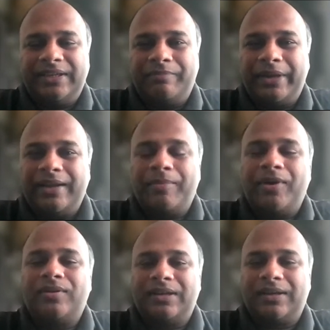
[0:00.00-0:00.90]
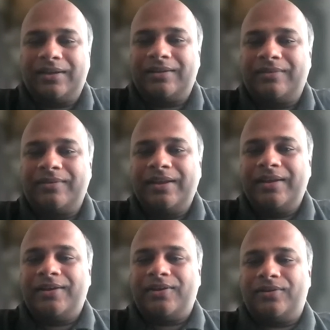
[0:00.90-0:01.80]
it'll bring about a
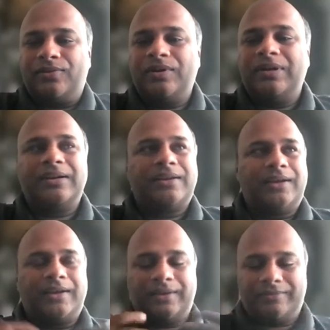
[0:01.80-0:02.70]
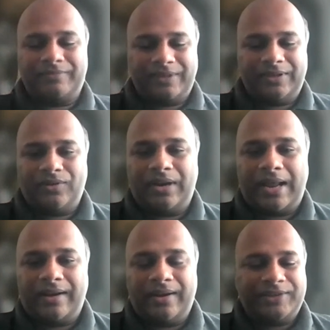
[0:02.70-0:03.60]
good
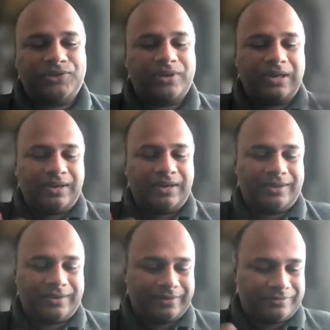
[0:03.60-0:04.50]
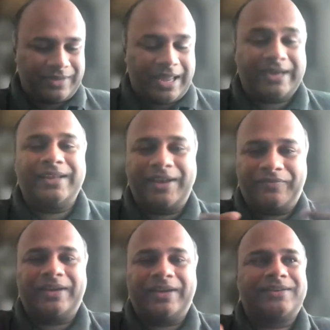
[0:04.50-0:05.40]
natural acting
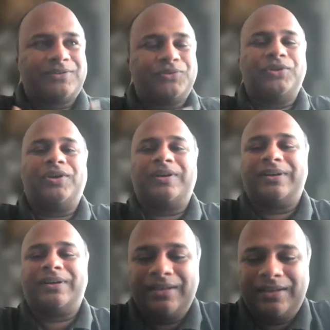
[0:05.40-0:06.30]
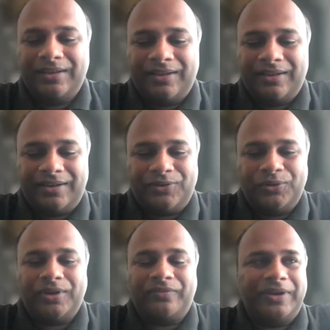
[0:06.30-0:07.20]
effect to your
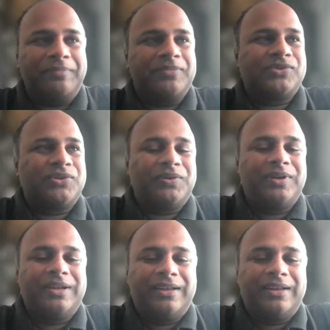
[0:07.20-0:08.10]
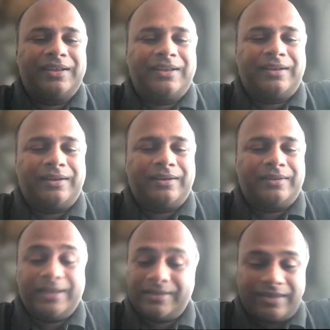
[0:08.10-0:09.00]
film. So
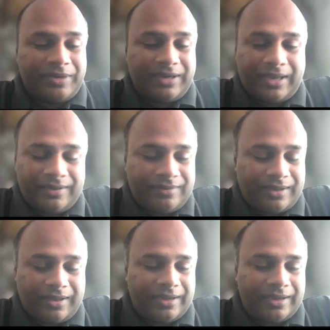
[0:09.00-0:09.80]
yes, I mean, I